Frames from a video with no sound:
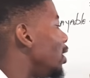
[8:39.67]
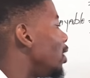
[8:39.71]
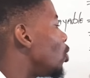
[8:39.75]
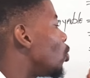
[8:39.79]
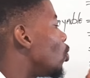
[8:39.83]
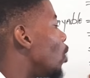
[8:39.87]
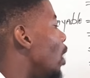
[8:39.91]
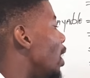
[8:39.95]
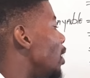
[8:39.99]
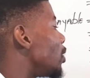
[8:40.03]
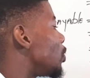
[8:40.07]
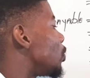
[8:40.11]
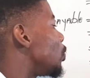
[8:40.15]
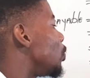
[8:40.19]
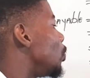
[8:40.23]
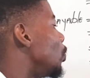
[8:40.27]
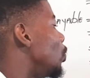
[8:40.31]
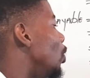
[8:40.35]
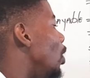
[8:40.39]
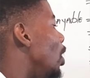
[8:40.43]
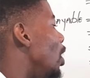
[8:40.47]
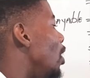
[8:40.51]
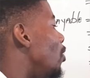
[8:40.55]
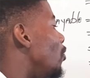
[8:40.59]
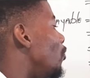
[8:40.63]
equals
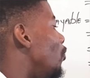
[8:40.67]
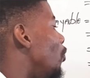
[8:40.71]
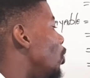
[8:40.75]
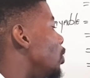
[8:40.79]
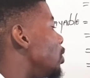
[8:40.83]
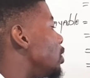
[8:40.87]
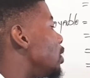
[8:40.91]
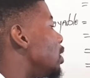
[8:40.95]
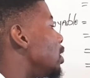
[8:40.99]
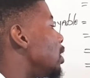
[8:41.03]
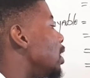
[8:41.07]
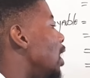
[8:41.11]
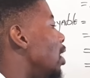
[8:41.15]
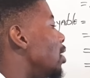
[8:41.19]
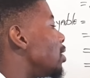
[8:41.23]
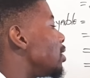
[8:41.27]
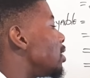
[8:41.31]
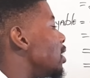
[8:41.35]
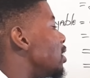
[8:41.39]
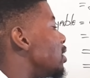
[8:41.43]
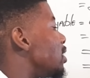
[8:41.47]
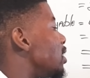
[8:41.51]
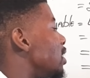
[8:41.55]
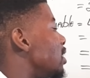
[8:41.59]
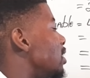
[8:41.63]
to forty
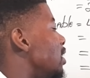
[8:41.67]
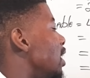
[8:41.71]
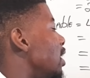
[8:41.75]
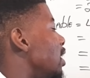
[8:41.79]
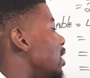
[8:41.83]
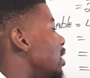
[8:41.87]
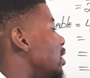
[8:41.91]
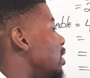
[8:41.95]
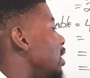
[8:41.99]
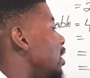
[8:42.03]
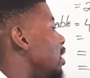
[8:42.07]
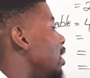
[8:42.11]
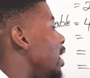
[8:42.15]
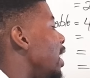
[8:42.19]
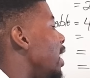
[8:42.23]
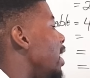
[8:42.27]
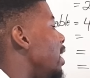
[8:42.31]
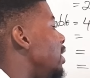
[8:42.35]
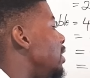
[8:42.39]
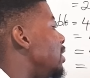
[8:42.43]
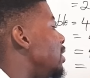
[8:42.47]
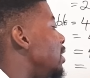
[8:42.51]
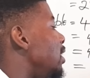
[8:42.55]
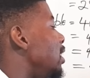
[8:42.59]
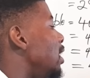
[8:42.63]
thousand six hundred
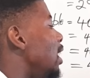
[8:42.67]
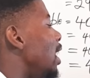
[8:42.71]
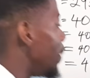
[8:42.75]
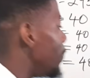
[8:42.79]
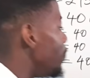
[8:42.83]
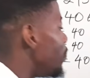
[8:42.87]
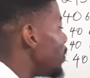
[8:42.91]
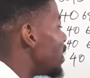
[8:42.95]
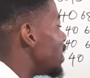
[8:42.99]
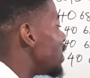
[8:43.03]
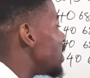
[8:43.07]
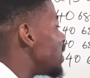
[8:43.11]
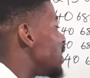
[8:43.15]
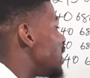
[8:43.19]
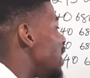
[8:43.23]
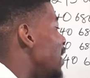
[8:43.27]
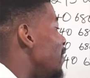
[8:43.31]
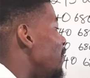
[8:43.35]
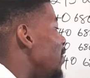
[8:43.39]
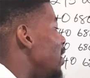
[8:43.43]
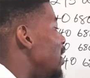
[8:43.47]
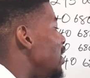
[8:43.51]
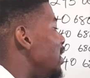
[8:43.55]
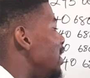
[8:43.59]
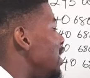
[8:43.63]
eighty,
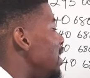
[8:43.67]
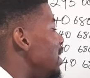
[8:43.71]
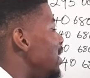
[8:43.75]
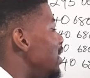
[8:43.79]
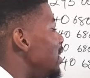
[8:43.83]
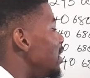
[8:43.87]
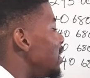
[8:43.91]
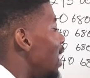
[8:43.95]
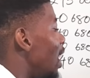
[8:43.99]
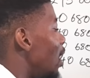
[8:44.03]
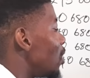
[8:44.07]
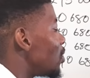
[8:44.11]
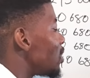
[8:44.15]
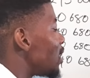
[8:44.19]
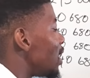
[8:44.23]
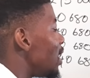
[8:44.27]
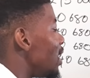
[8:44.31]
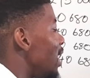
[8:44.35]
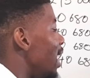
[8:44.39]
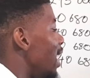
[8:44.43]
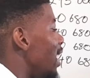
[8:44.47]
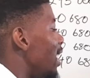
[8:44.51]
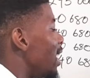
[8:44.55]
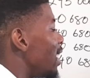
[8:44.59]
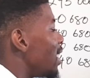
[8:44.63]
seventeen thousand
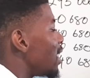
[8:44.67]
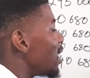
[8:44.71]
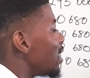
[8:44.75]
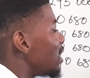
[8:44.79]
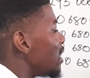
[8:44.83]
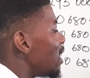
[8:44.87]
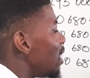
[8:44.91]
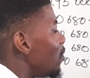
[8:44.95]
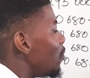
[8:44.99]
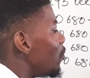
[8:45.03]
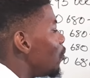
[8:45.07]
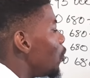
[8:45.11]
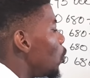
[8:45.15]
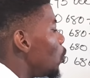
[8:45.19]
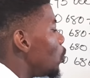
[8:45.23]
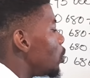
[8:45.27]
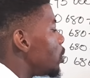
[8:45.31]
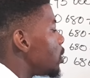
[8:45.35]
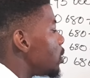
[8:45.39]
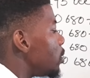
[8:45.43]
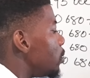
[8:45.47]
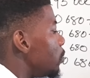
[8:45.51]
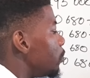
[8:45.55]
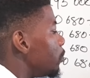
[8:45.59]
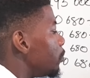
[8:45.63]
nine hundred
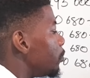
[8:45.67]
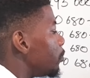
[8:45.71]
forty.